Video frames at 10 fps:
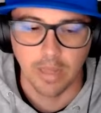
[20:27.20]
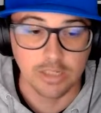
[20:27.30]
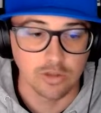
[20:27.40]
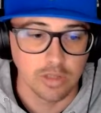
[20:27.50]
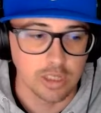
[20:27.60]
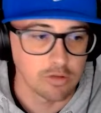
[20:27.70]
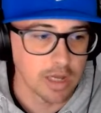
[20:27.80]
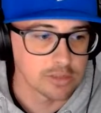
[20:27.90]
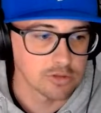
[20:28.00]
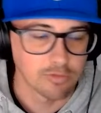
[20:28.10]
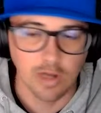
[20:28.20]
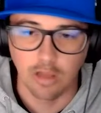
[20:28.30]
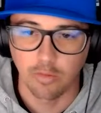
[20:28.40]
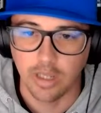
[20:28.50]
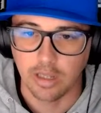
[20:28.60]
Make sure that you guys are
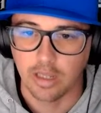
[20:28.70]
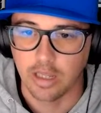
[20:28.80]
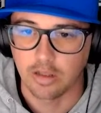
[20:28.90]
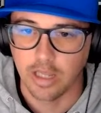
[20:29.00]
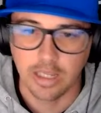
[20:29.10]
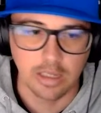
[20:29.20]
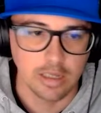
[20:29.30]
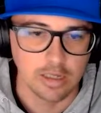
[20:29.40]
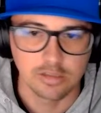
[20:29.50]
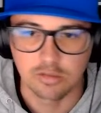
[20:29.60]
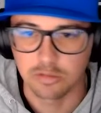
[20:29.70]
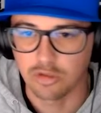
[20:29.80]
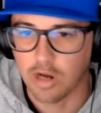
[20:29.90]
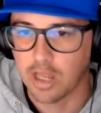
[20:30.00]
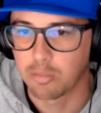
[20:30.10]
following and liking and
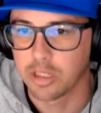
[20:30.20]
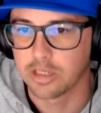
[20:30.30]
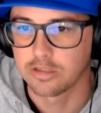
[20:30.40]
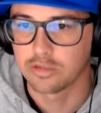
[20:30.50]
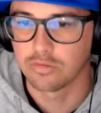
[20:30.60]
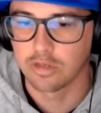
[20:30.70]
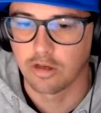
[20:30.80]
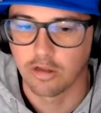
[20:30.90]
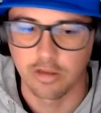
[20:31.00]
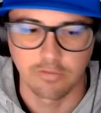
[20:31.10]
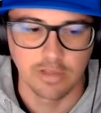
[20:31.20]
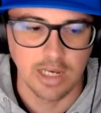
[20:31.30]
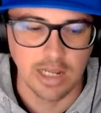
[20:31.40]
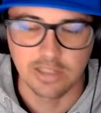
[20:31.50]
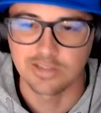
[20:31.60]
subscribing and doing all of the
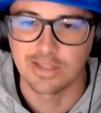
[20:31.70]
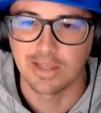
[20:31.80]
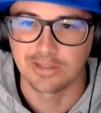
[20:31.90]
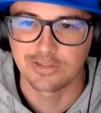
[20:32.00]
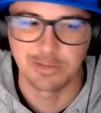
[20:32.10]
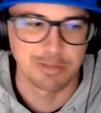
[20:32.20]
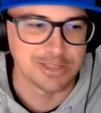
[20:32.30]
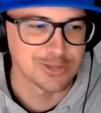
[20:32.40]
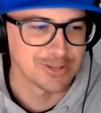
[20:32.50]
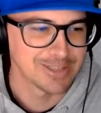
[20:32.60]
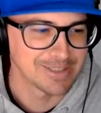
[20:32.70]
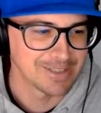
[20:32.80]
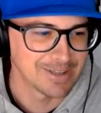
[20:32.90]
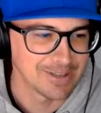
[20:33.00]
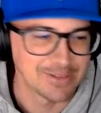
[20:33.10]
nice things to make sure that
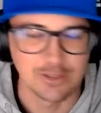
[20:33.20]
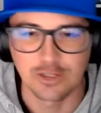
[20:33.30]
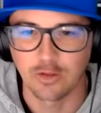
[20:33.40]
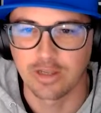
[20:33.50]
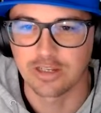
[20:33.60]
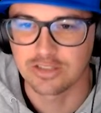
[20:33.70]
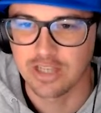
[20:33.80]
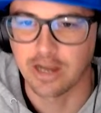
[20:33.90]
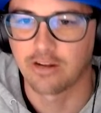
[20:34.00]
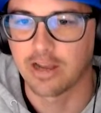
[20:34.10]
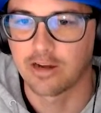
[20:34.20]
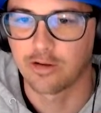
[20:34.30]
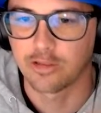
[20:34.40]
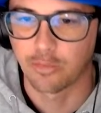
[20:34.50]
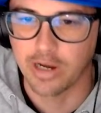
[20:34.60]
the show gets higher and
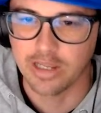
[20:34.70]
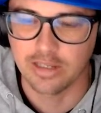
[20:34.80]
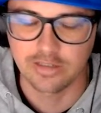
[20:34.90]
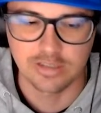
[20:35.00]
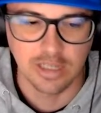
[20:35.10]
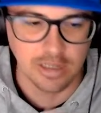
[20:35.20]
higher on the rankings,